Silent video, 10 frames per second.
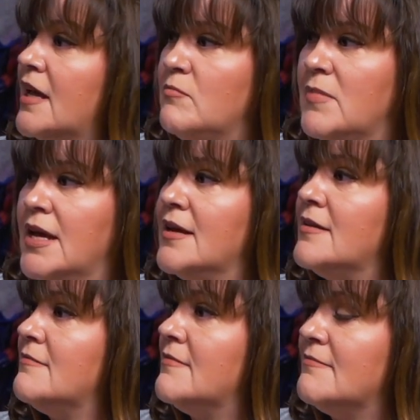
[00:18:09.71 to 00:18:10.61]
handmade,
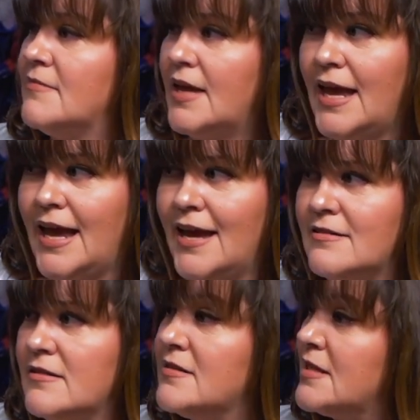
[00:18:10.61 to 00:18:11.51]
mm-hmm.
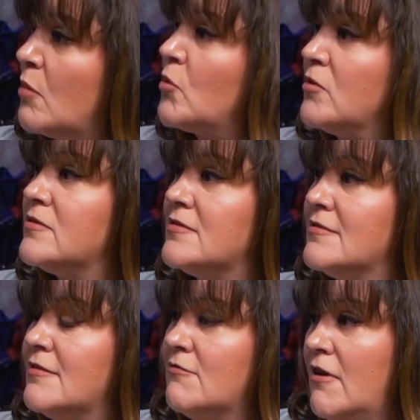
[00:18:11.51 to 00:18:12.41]
hand assembled
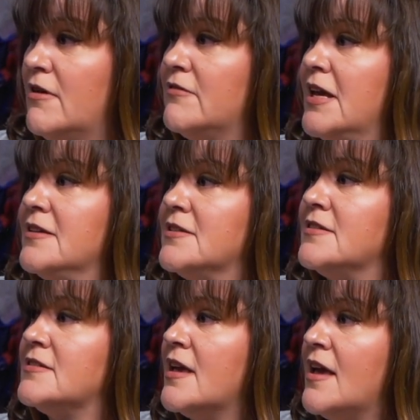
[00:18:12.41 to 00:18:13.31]
yeah. in a lot of
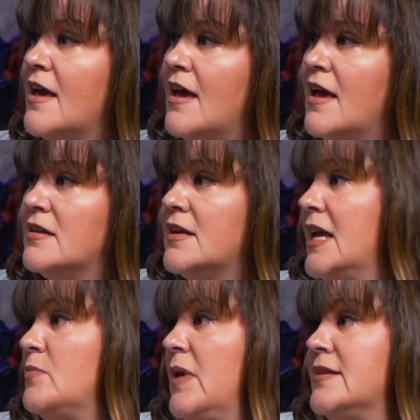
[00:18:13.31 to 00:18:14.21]
cases. Yes. And
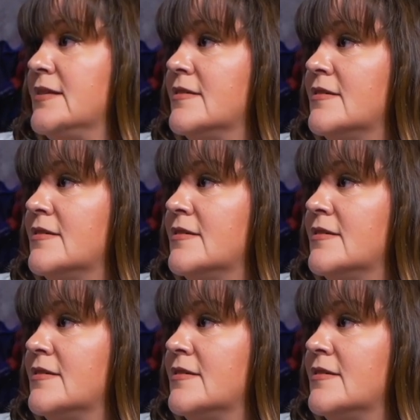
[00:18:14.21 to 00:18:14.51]
hand painted.